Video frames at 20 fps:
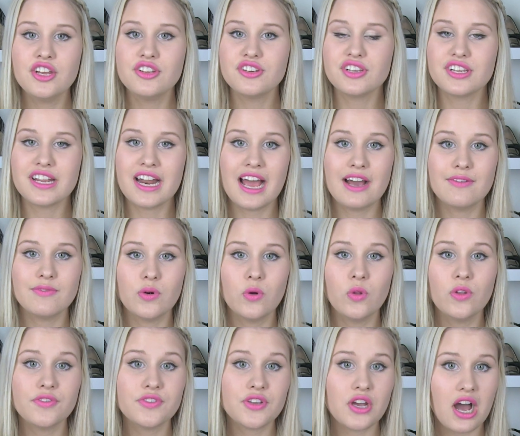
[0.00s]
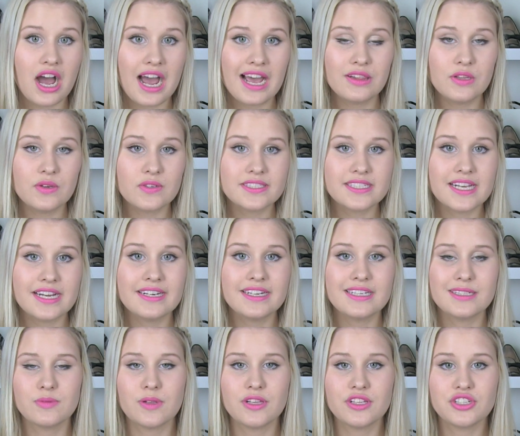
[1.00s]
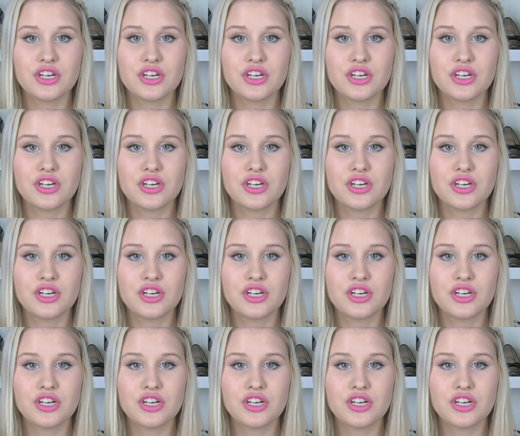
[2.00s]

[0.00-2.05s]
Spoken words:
You can have all of your eye look done as well